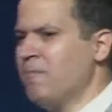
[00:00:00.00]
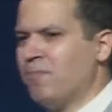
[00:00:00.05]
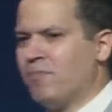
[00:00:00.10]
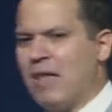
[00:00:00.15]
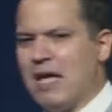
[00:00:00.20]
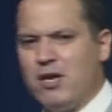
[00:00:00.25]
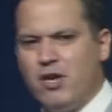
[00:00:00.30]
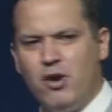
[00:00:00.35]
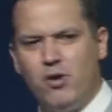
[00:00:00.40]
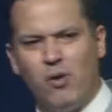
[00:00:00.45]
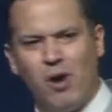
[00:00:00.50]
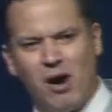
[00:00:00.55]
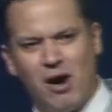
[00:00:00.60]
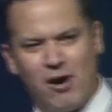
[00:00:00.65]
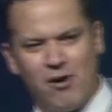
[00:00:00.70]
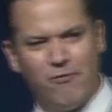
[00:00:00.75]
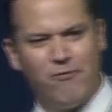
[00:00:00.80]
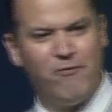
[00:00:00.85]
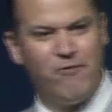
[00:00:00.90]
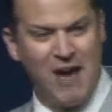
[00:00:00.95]
that you
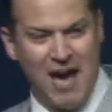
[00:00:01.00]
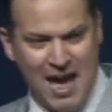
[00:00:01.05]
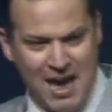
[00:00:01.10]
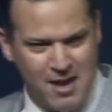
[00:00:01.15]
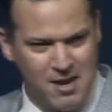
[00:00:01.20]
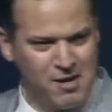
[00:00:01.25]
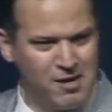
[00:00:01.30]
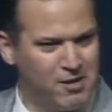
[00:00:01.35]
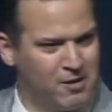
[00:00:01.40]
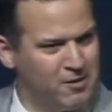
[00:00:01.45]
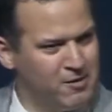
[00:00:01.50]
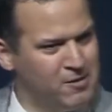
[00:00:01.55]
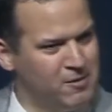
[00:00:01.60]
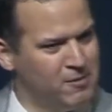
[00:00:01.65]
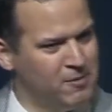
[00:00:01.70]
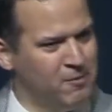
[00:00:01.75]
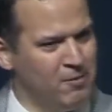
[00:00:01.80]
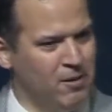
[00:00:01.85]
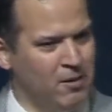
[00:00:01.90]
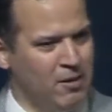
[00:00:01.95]
are a fake.
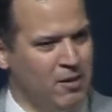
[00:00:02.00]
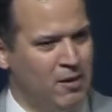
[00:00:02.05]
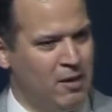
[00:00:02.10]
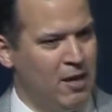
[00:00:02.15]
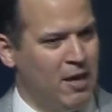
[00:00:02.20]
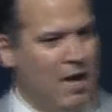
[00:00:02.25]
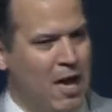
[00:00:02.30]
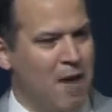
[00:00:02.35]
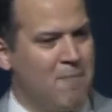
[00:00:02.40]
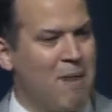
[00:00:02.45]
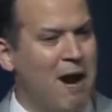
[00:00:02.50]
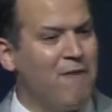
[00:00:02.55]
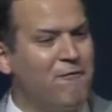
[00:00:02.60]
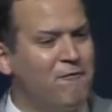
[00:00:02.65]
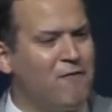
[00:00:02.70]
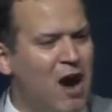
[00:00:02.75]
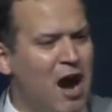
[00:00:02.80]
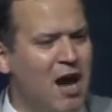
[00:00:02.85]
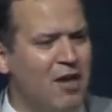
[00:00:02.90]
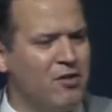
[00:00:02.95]
And my
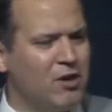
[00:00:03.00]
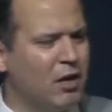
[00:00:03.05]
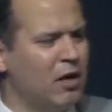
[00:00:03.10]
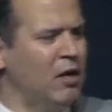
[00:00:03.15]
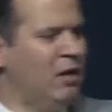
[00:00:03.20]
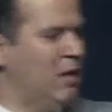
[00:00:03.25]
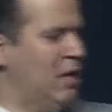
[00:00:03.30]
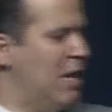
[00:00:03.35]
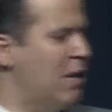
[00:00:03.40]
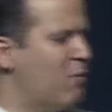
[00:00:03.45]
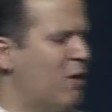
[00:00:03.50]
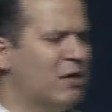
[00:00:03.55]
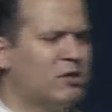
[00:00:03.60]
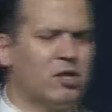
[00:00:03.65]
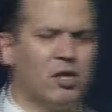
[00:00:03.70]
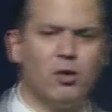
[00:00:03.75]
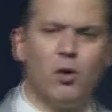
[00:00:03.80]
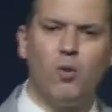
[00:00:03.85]
father, he went to the